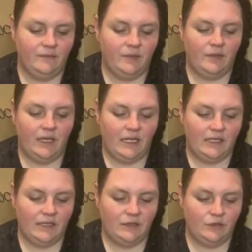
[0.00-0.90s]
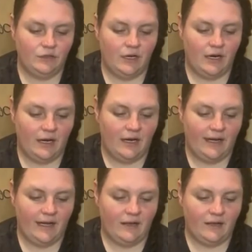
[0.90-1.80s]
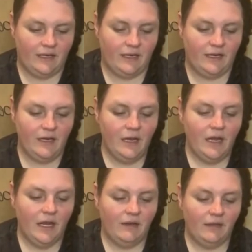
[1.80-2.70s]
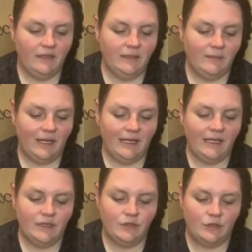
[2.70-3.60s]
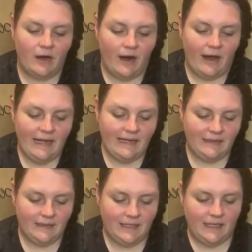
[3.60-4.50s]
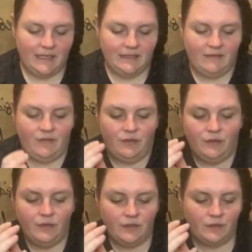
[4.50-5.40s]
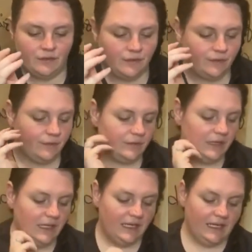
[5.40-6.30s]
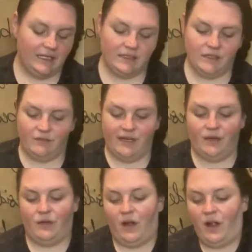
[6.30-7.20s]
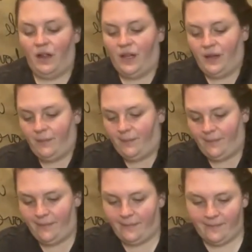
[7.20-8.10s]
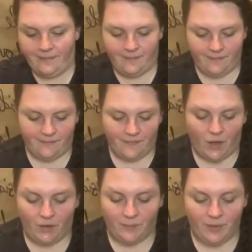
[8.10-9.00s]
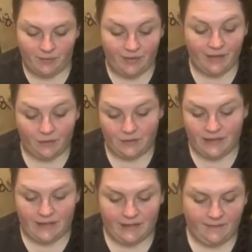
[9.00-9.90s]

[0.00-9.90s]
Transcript: We're gonna let this dry on there. The reason I'm letting it dry is because if you do it too soon, it's gonna wrinkle all up or put wrinkles in it.